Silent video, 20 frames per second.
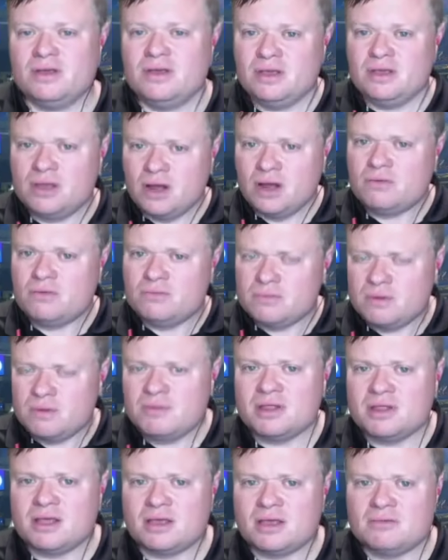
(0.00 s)
you know, I
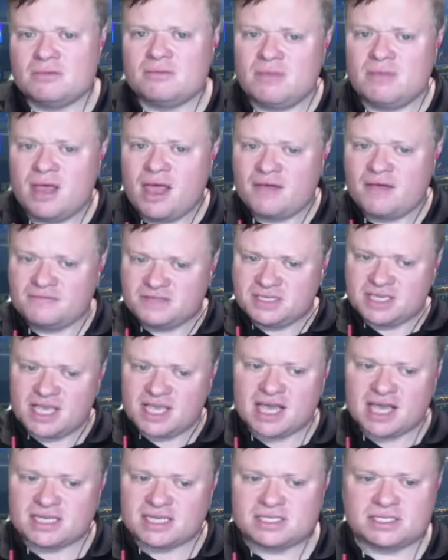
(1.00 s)
mean, like
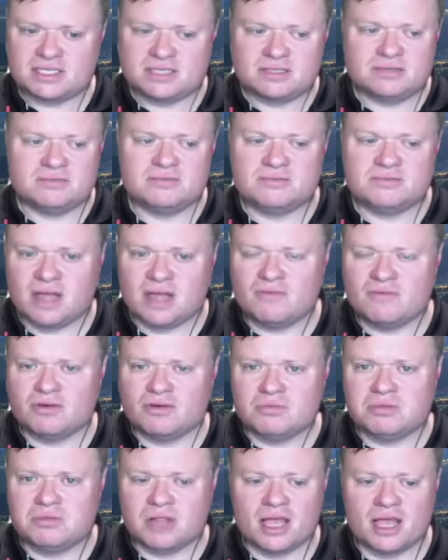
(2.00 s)
FCS
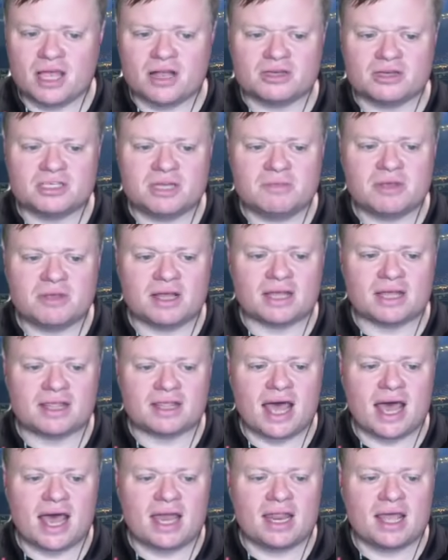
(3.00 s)
level player, something like
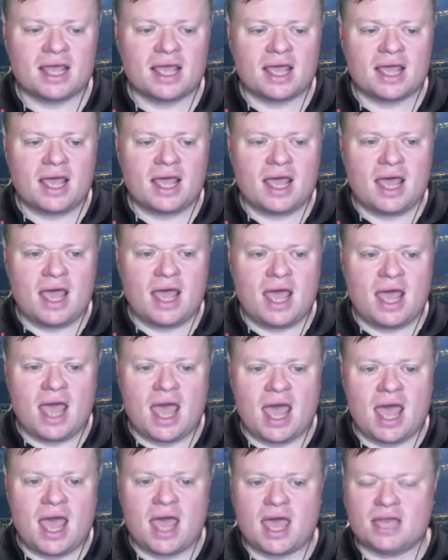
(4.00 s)
that,
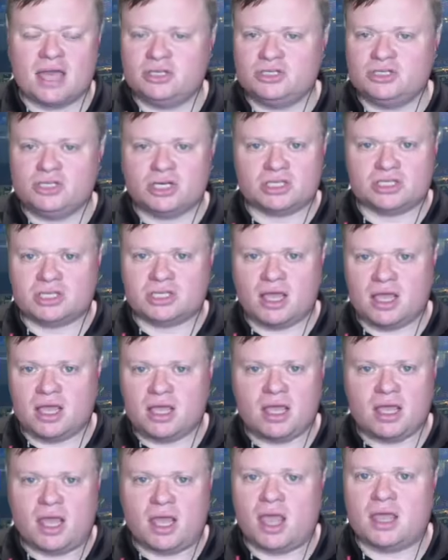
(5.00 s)
and just.
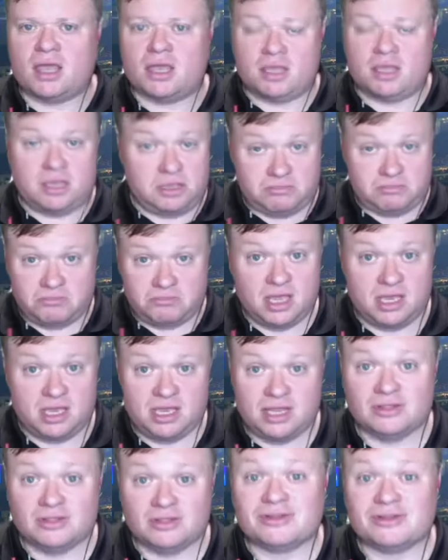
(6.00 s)
He, he
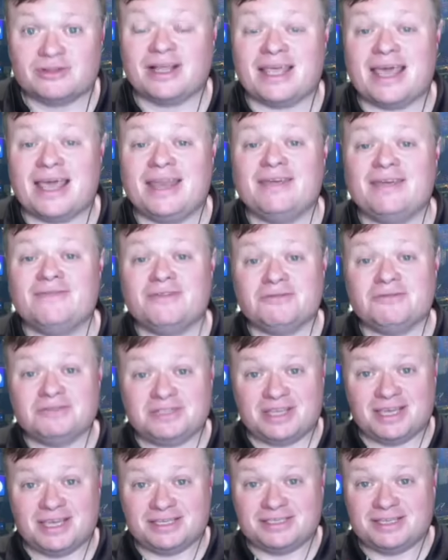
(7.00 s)
didn't look like any of those
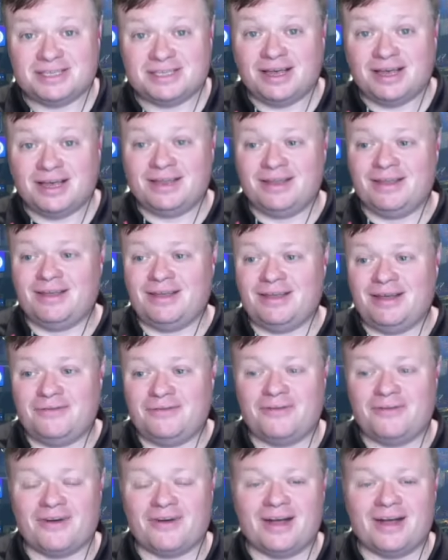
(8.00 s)
things on, on
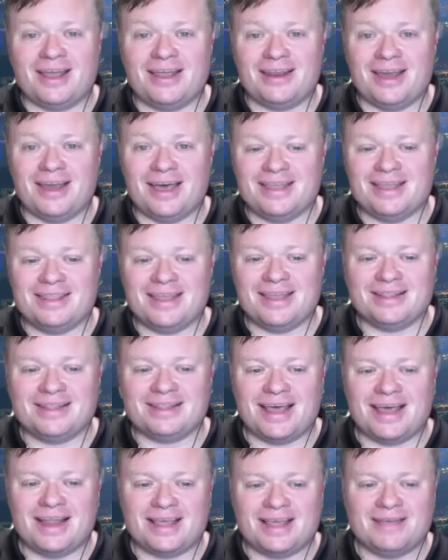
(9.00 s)
Friday night. That
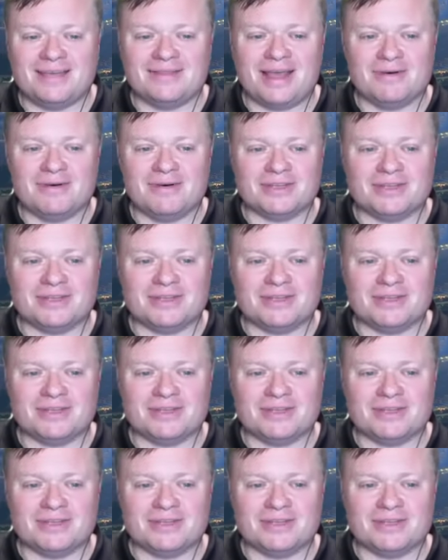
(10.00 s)
that eh, that was